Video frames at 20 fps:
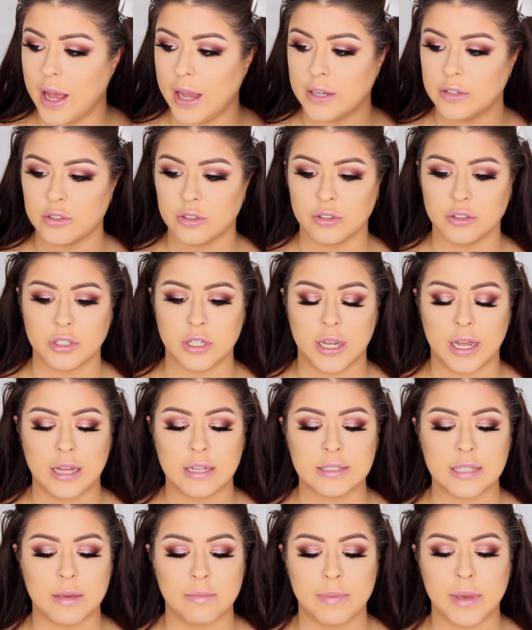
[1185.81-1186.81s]
I told you
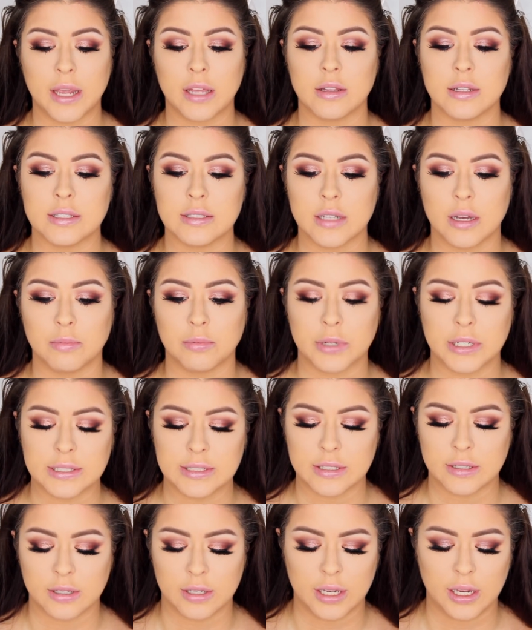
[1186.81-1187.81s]
guys I picked this up
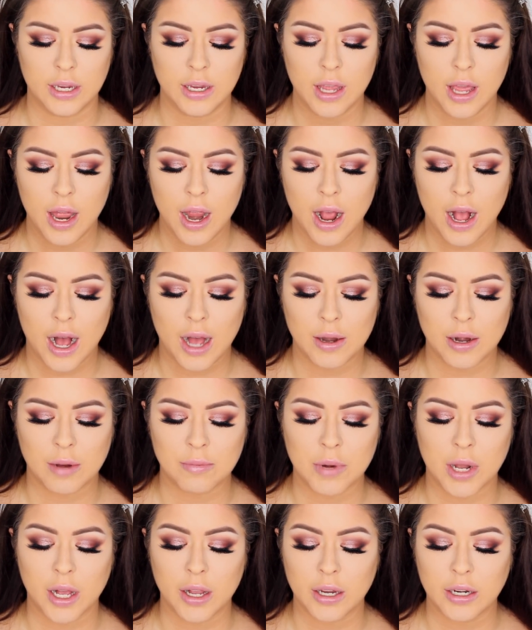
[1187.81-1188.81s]
recently, and
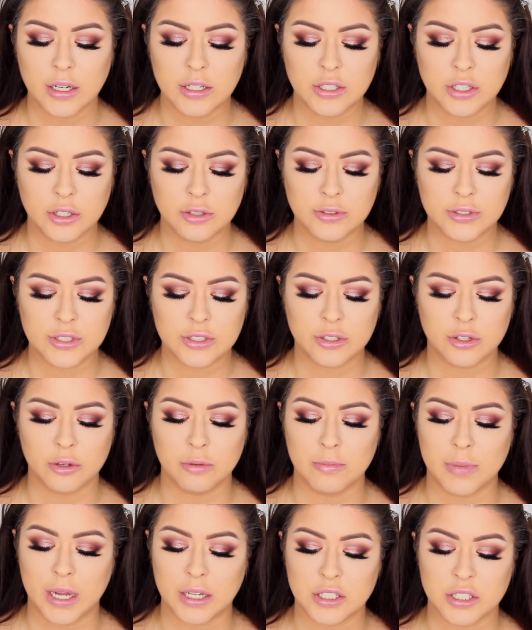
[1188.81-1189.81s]
I'm not gonna use
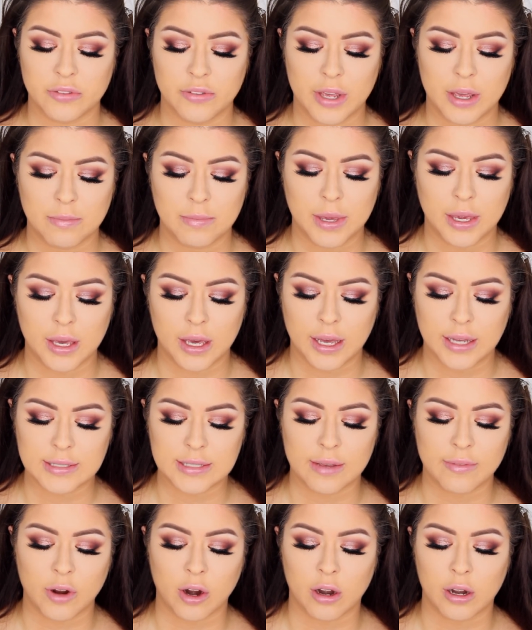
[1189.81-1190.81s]
too much of it
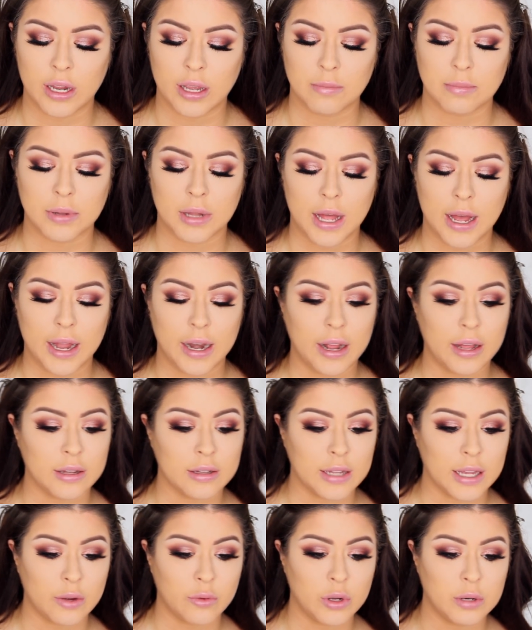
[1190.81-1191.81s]
because I've already applied a
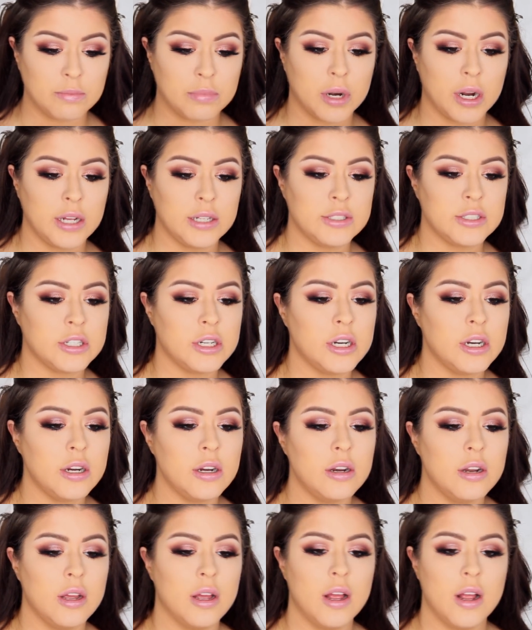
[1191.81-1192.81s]
liquid bronzer,
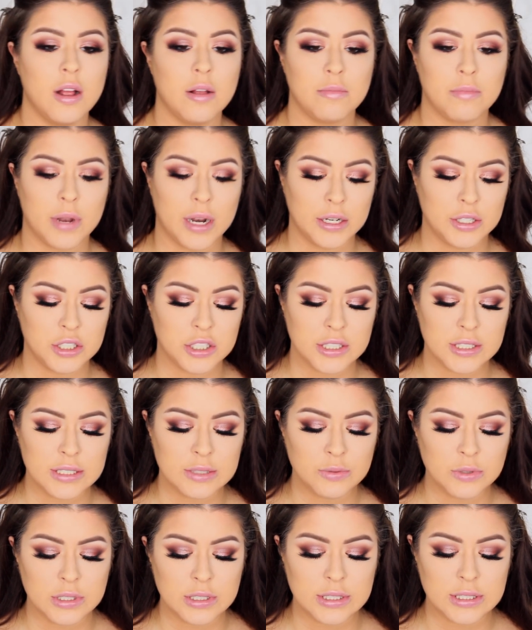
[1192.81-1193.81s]
but I
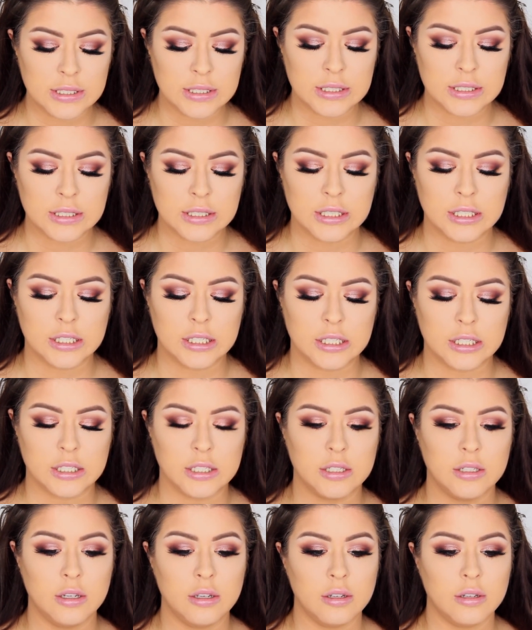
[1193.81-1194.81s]
just wanna
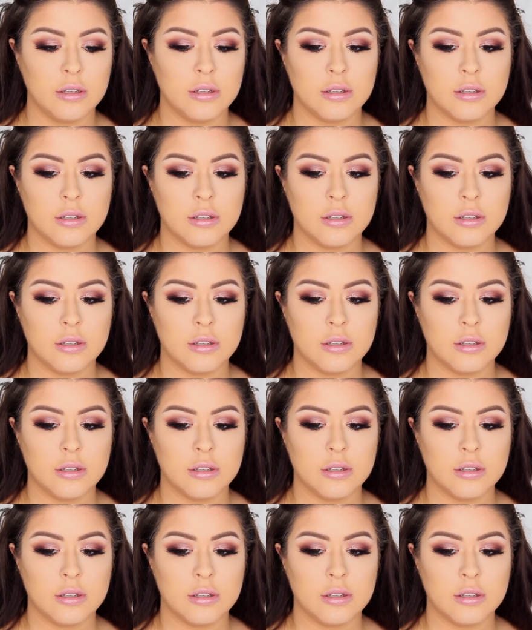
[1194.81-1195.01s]
see